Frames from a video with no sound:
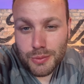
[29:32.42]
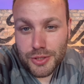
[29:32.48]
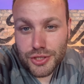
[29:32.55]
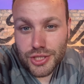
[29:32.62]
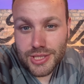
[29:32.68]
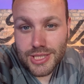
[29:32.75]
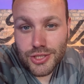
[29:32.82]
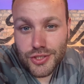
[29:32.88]
we're
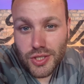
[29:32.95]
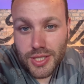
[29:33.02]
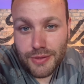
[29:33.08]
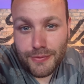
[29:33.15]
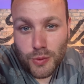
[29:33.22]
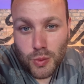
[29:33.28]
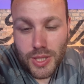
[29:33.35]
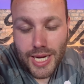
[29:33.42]
just inside a
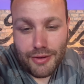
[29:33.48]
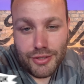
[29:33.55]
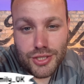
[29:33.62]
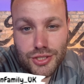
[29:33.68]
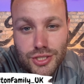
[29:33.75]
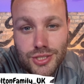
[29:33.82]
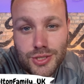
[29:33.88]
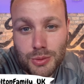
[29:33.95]
full
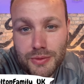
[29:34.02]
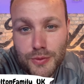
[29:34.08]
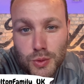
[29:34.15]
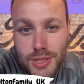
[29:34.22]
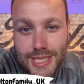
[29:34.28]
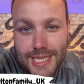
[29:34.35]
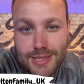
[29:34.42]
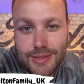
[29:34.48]
garage, so we've
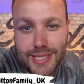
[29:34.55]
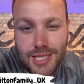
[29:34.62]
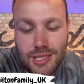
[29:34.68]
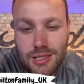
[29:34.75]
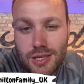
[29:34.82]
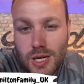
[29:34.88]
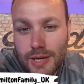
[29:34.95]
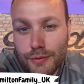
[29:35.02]
ordered our
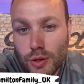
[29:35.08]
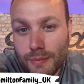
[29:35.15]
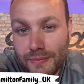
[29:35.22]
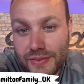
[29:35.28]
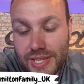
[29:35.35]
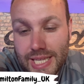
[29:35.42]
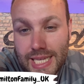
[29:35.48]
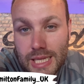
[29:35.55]
dinner. I've gone
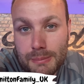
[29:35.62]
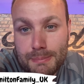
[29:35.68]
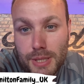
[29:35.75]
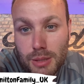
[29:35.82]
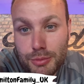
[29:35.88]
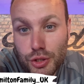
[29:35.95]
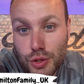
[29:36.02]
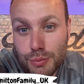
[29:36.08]
for the
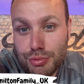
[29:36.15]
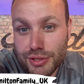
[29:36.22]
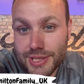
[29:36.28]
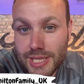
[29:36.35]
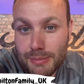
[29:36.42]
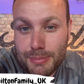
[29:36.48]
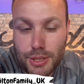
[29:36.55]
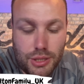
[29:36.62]
barbecue
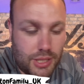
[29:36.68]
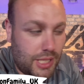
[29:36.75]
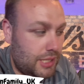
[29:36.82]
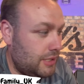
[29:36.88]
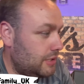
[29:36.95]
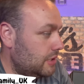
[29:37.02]
brisket burger.